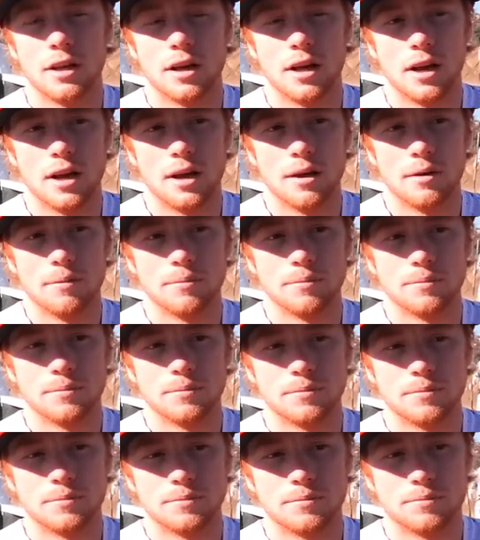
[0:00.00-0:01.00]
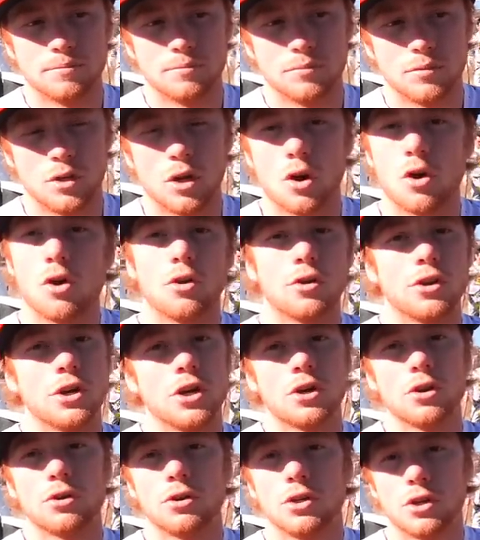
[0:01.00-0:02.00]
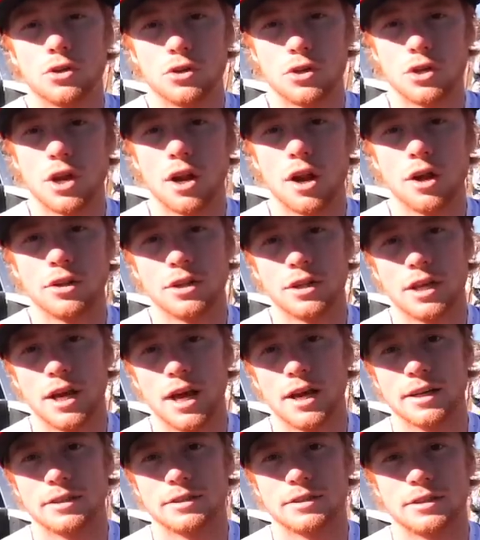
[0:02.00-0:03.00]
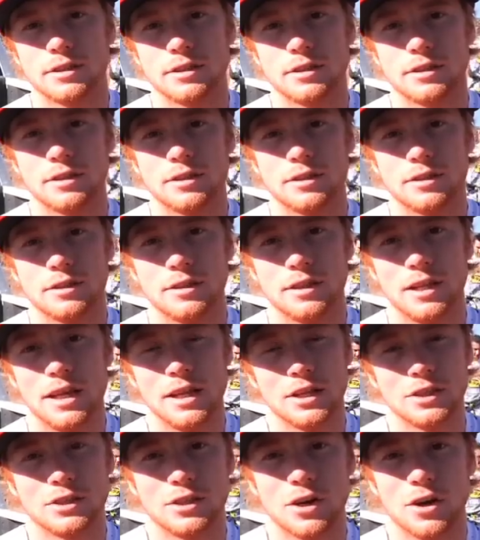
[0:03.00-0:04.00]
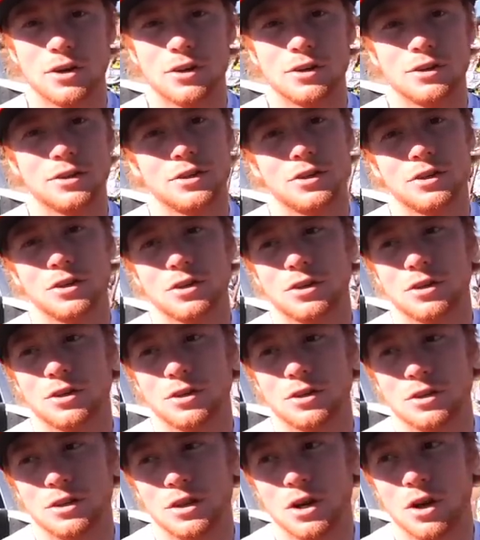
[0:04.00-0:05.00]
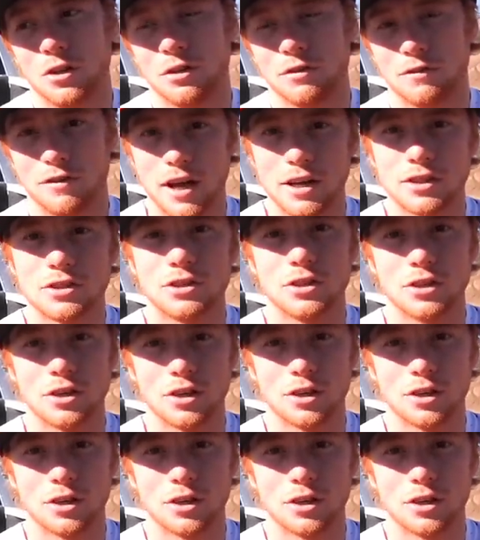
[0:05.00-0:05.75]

Um, the earlier you get on the gas, in the turn, the you know the faster you're